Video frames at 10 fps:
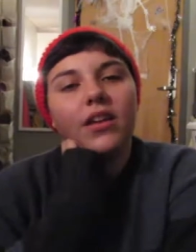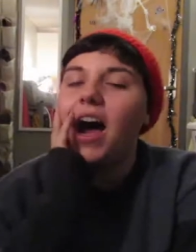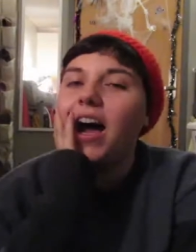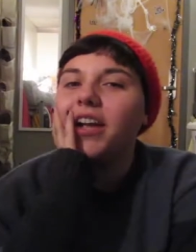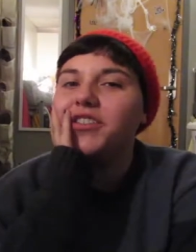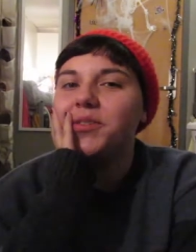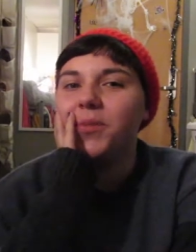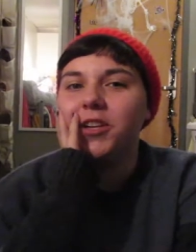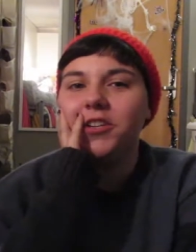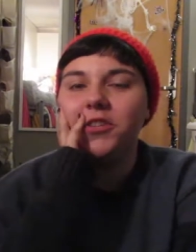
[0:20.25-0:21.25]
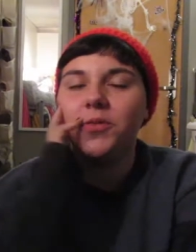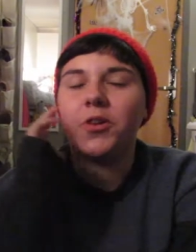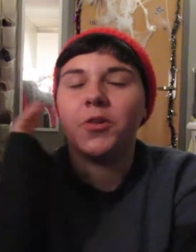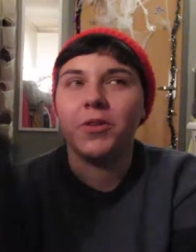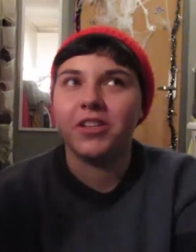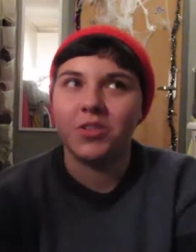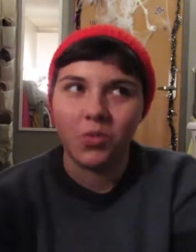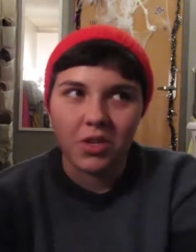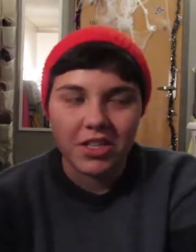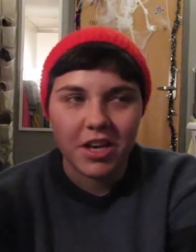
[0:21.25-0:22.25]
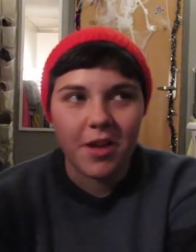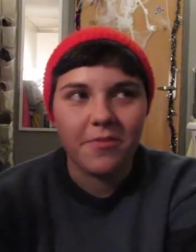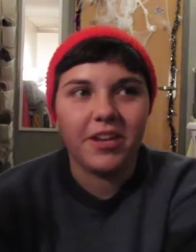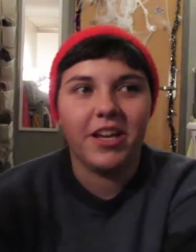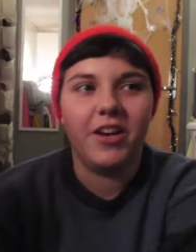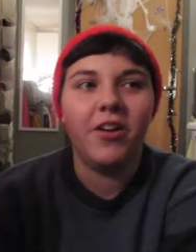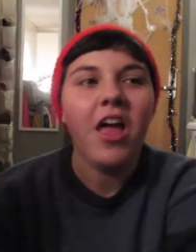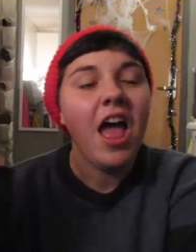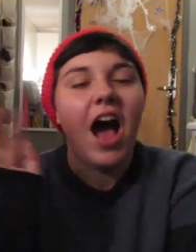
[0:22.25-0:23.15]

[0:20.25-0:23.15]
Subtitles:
I just wanted to do a quick story time video.